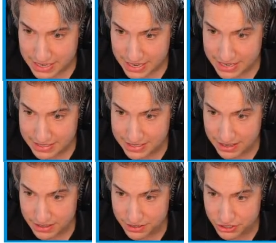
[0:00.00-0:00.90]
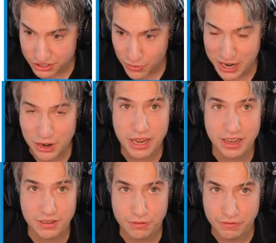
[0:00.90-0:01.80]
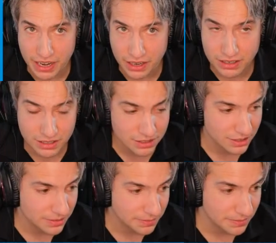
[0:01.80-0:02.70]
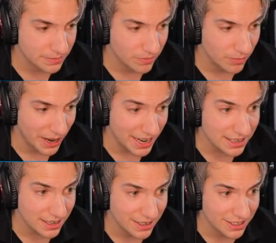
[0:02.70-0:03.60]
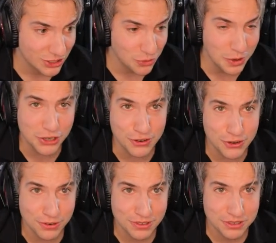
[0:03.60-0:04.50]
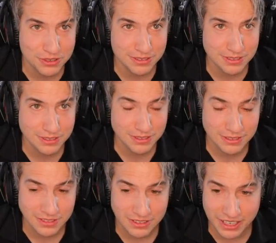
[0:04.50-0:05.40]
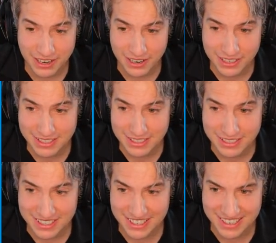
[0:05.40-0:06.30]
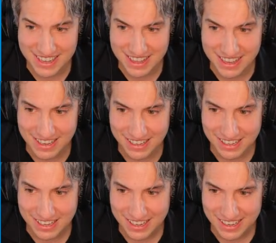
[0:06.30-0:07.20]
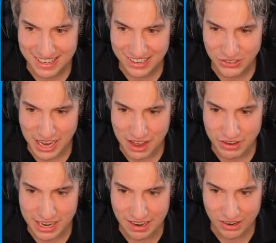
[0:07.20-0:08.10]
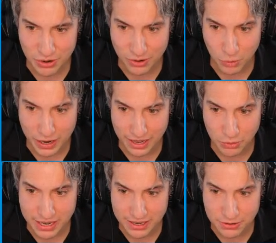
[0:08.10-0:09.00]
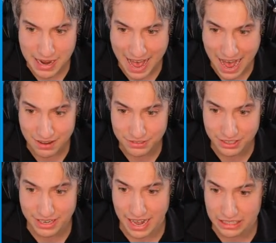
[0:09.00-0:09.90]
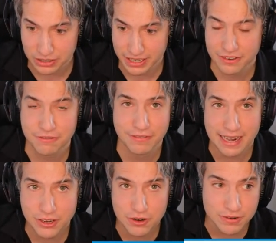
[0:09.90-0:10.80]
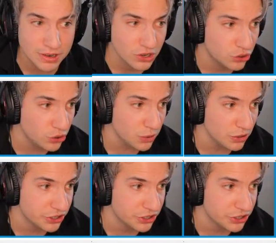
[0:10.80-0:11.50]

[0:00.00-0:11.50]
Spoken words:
is that there's no area field, right? So what do? You cannot, you don't have any area. Well, we do have the calculated value tool